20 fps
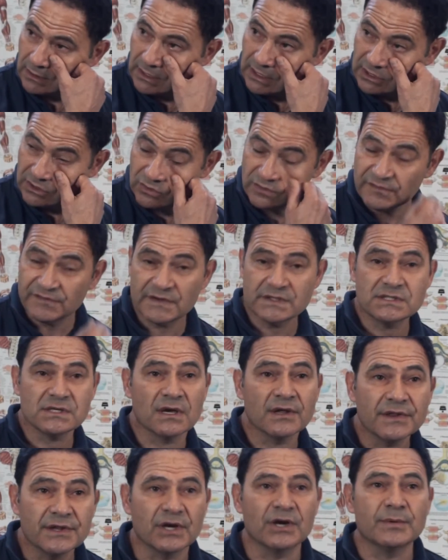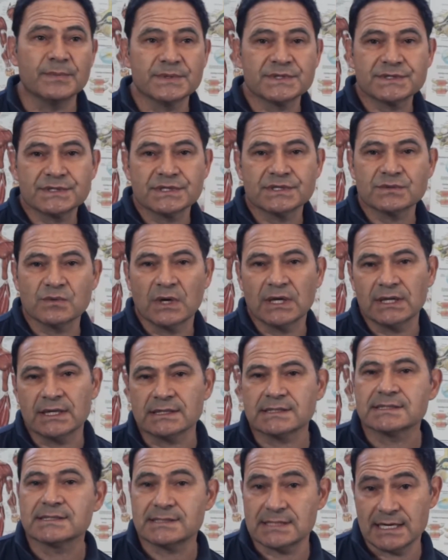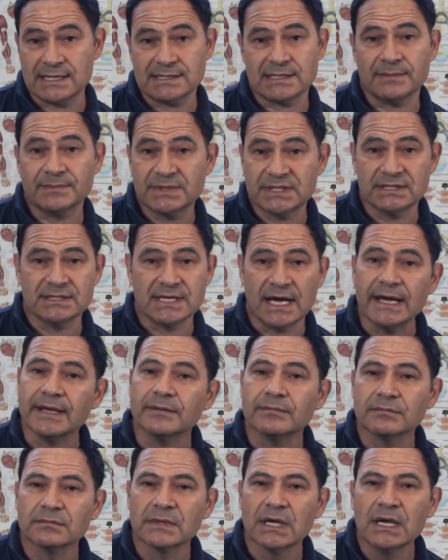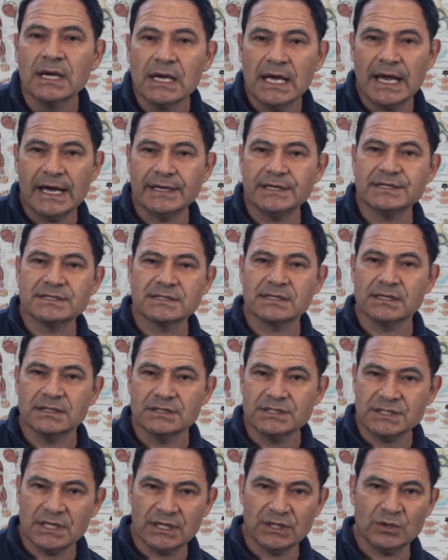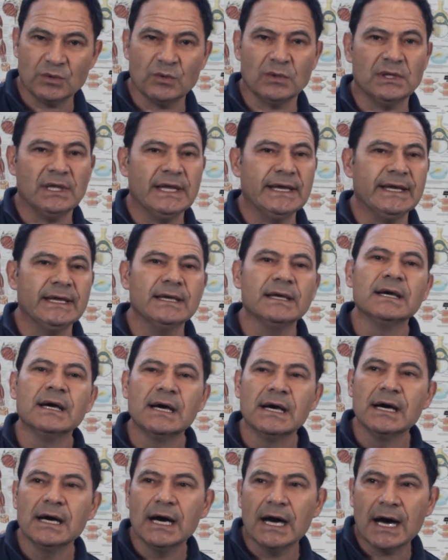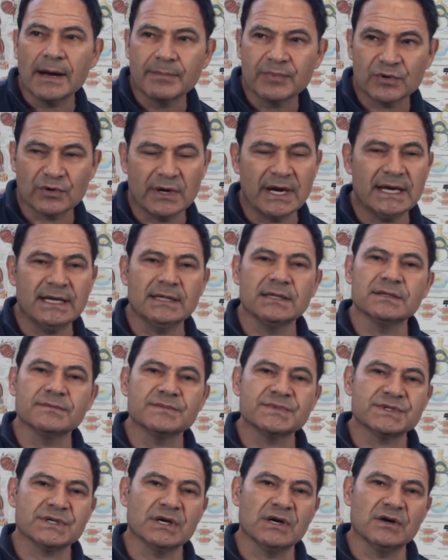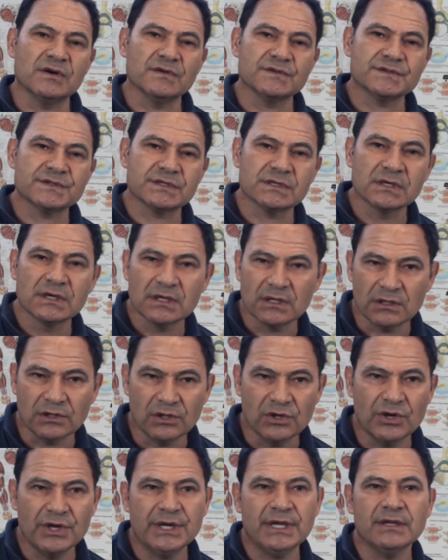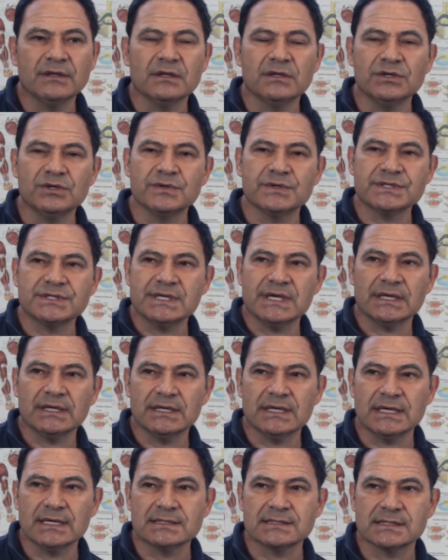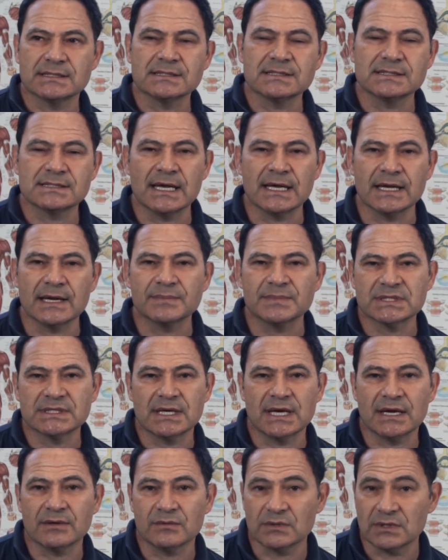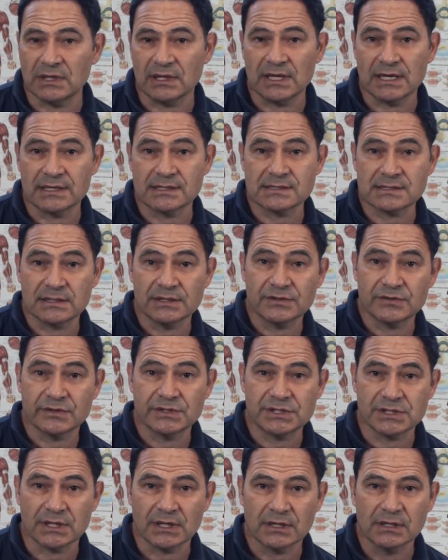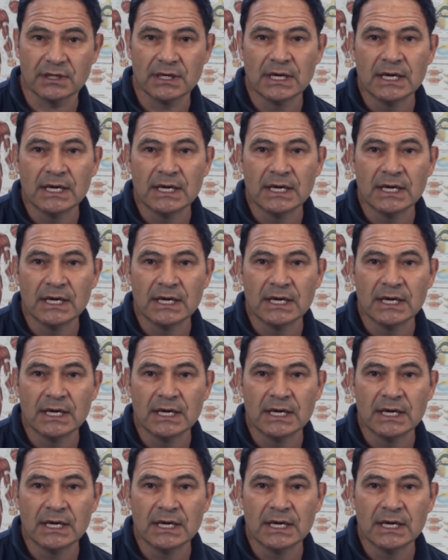A good physiotherapist is one that stays up to date and is continually upgrading themselves, learning the newest techniques and staying up to date with the latest literature.